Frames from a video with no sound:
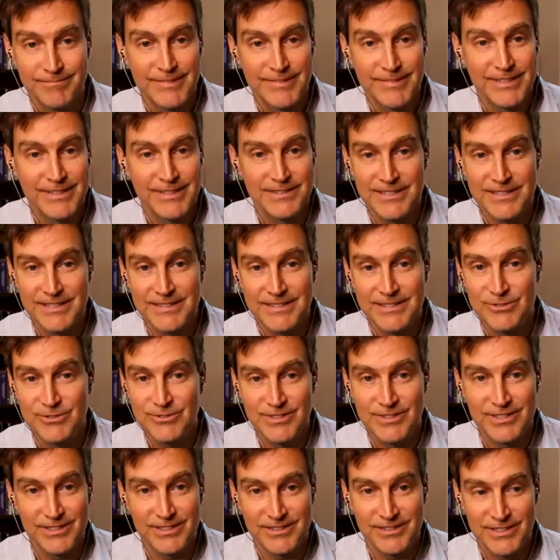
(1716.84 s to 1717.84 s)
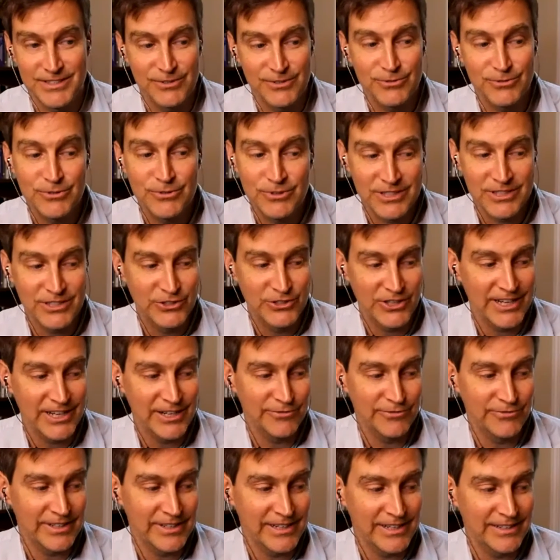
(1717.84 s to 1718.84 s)
And there's the, the old cliche
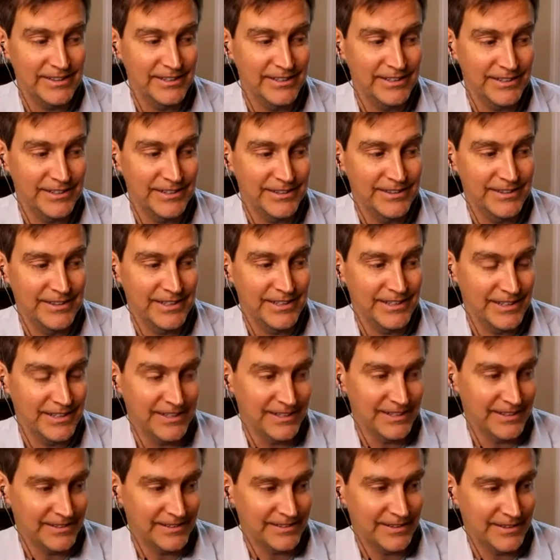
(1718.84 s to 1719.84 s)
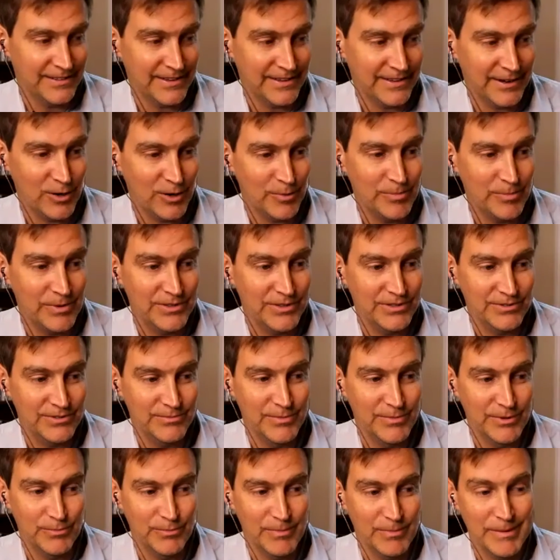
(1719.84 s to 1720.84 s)
of like the the the therapist
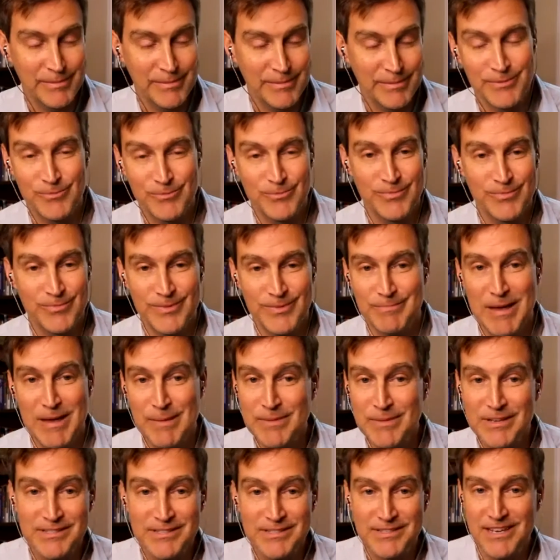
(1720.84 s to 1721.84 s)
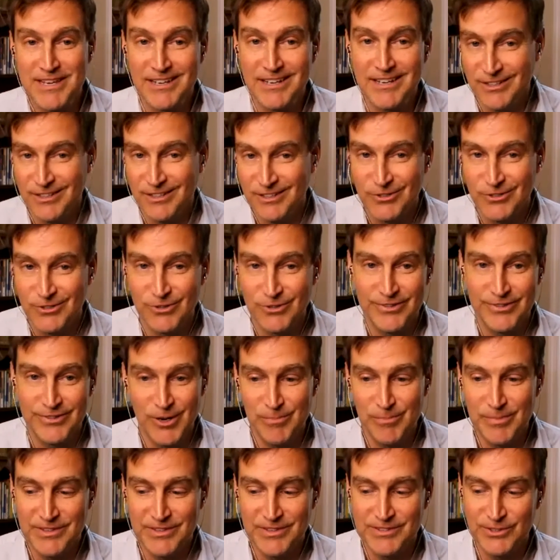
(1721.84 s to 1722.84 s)
maybe maybe it's the analytical
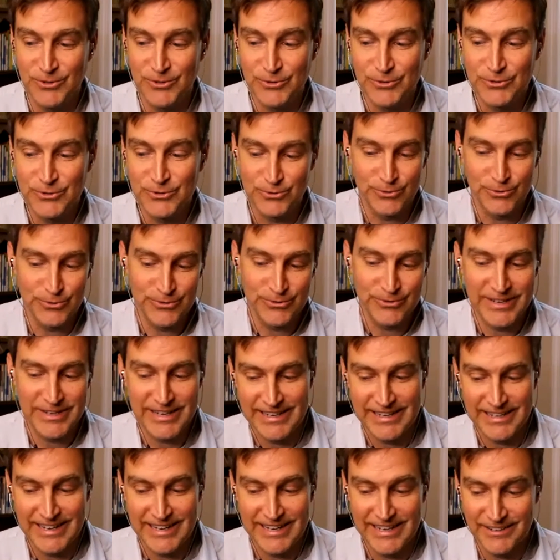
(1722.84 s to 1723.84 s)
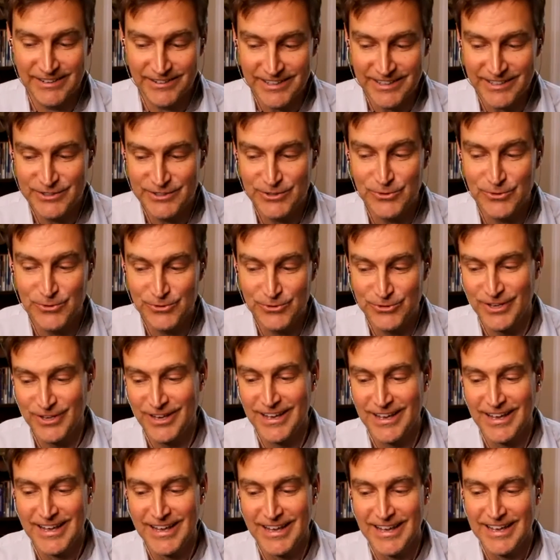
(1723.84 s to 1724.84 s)
therapist the old school analyst who's
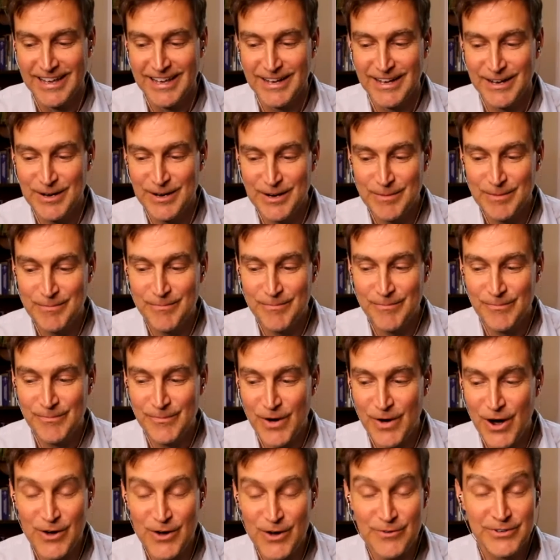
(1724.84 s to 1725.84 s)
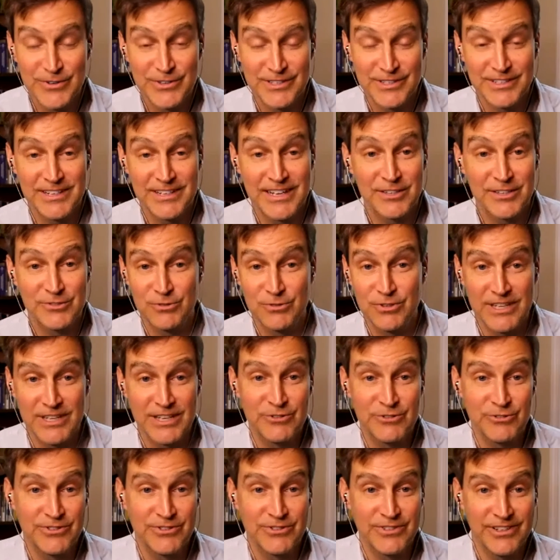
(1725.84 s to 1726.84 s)
um, all of a sudden gets really
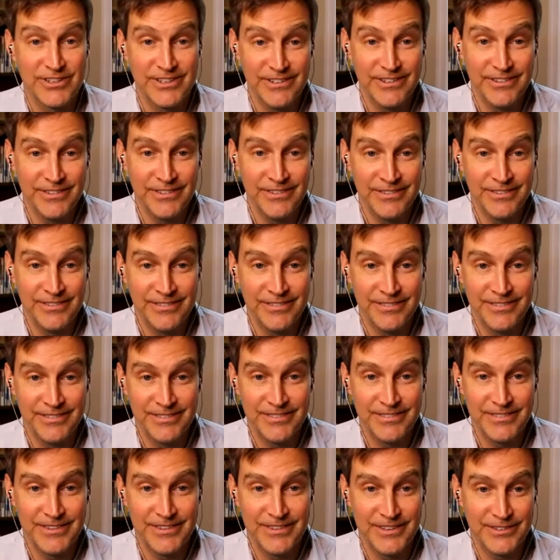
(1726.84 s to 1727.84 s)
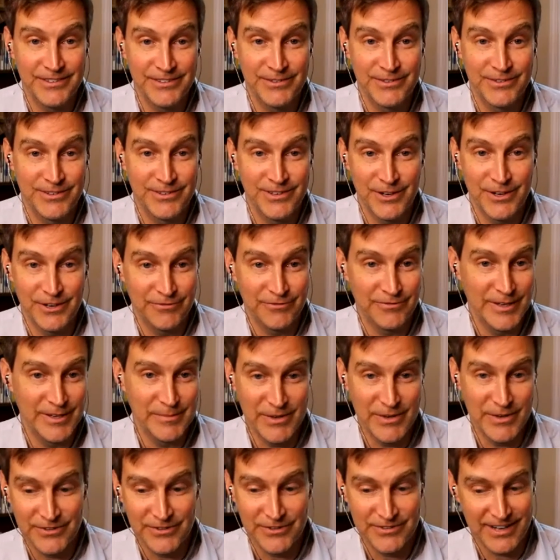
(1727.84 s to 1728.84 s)
interested in this young
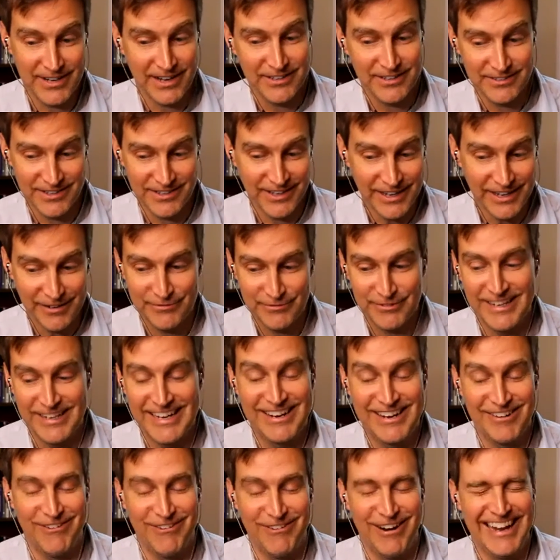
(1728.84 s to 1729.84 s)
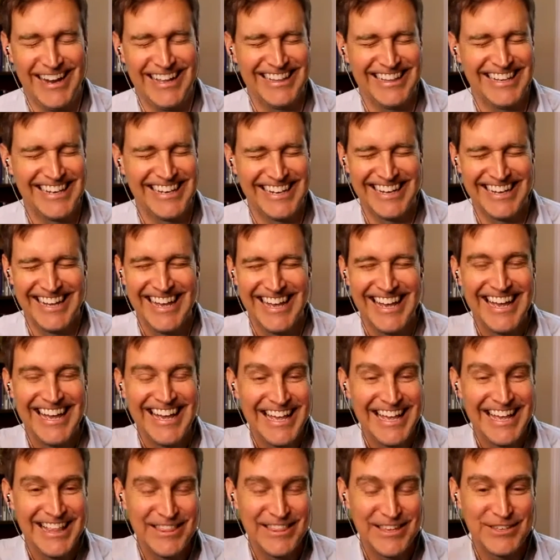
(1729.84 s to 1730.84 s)
female sex life like right like
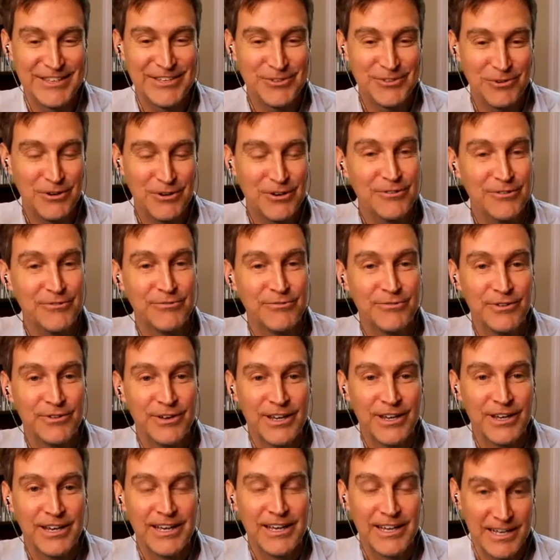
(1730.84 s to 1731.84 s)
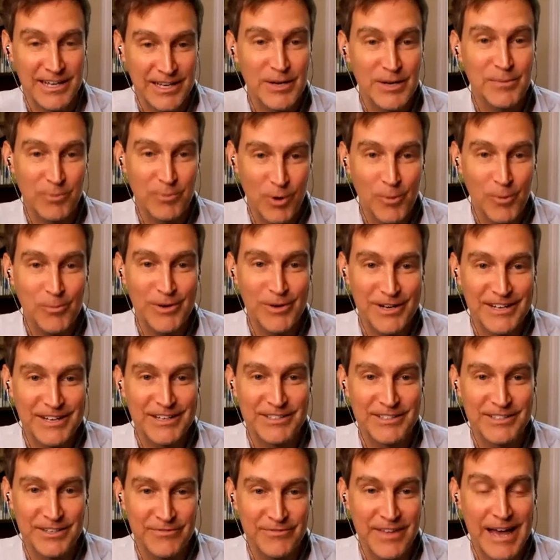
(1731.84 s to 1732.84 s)
this sort of
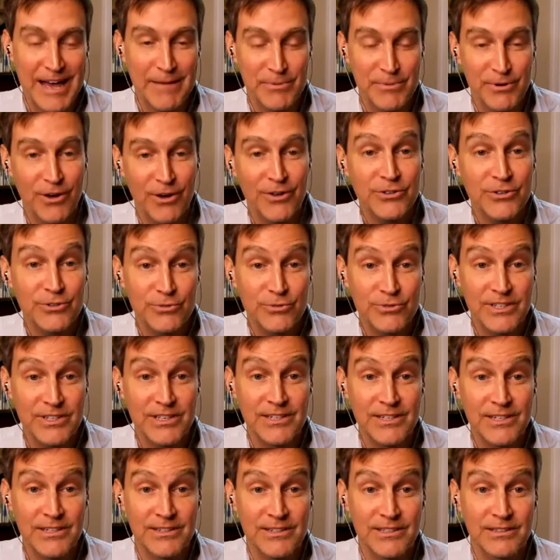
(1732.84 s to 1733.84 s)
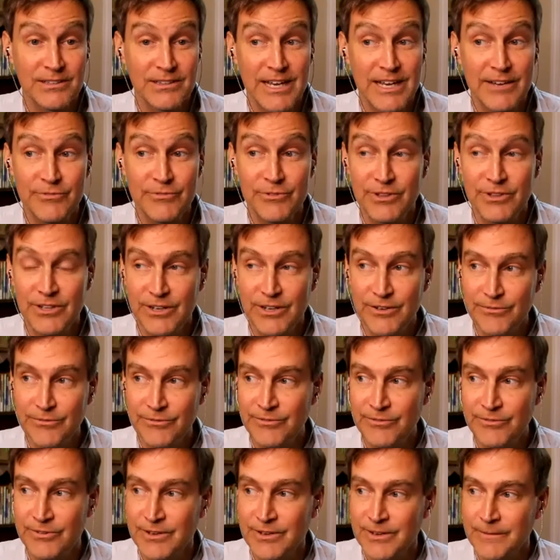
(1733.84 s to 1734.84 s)
inappropriateness of that but also the the level
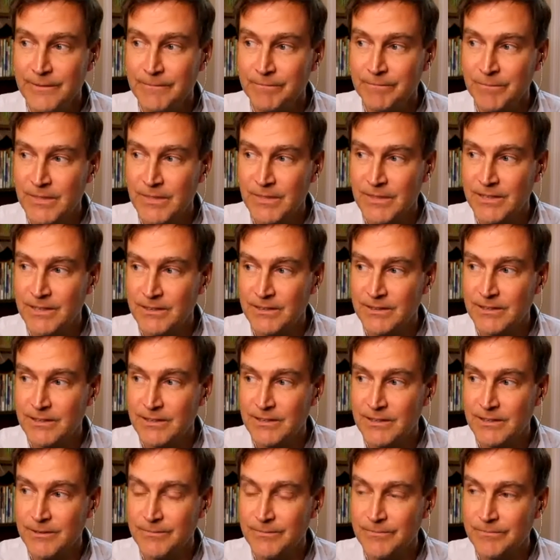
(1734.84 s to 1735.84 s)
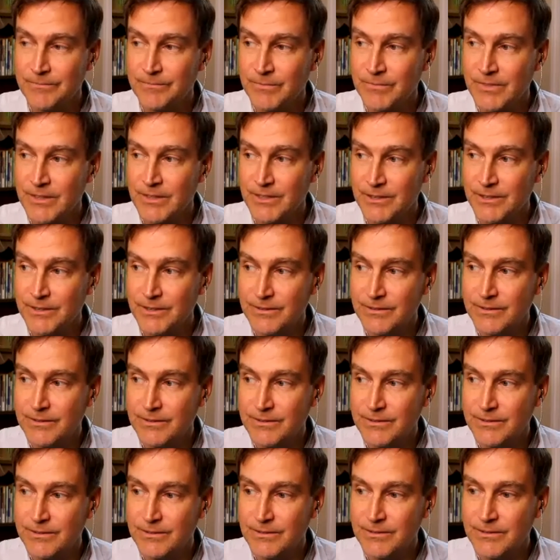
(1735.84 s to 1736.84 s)
of the the the
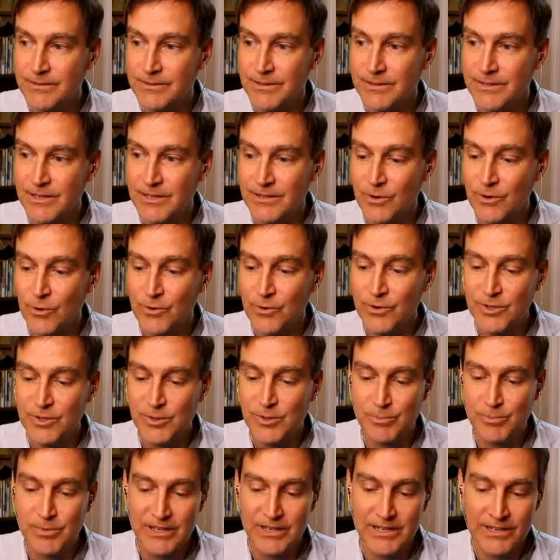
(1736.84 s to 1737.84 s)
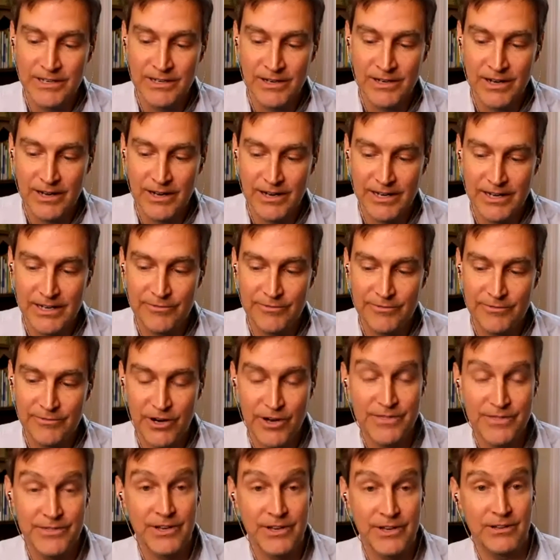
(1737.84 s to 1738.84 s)
the onus being kind of
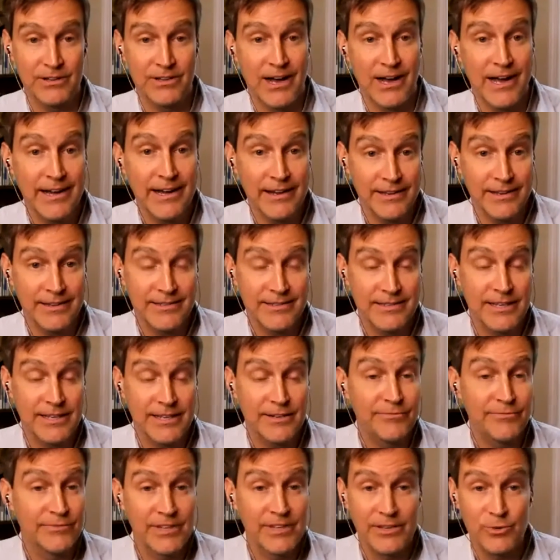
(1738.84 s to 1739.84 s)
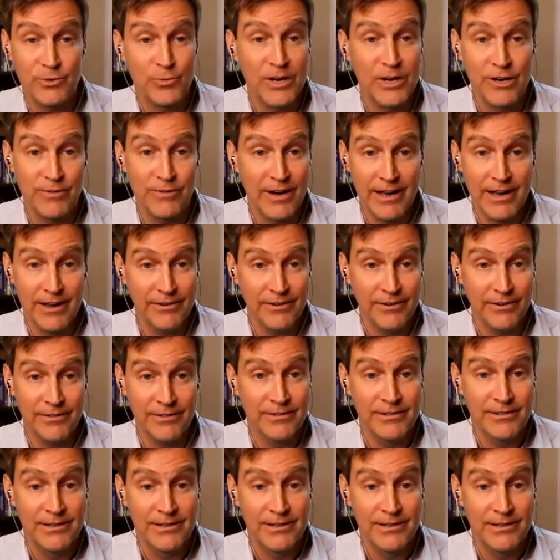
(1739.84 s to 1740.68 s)
on the client instead of the other way around